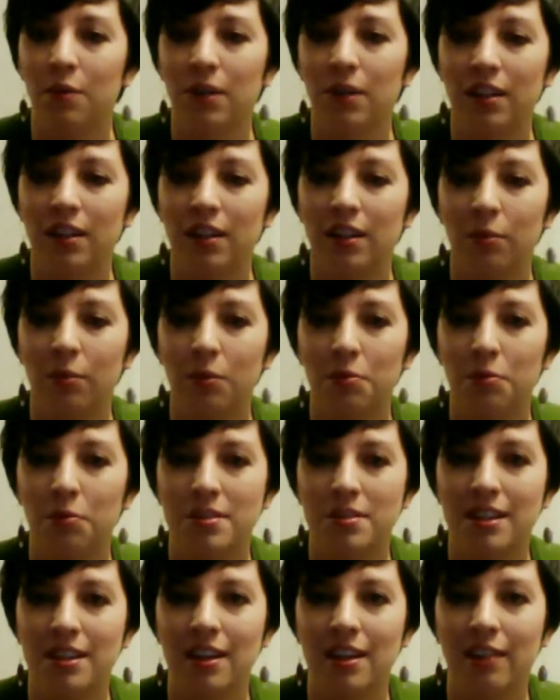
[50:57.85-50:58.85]
Well, we will
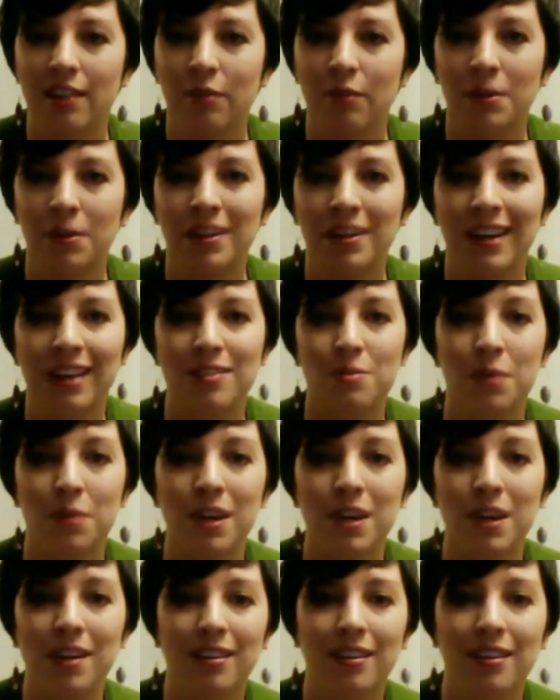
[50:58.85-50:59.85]
see everyone next
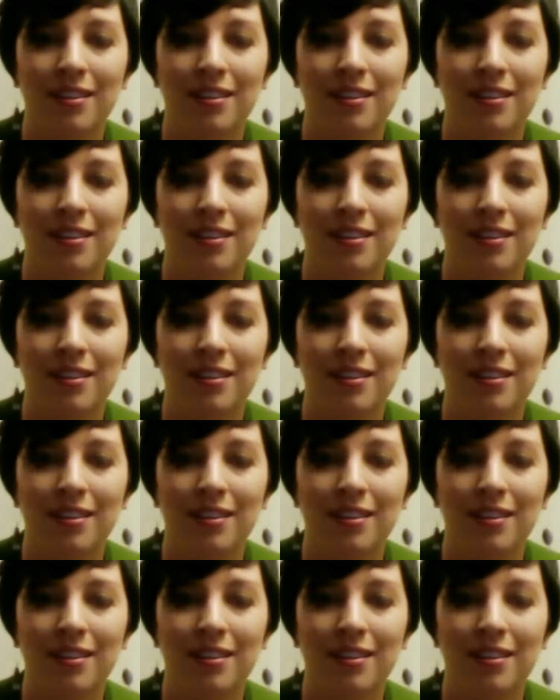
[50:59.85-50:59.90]
week.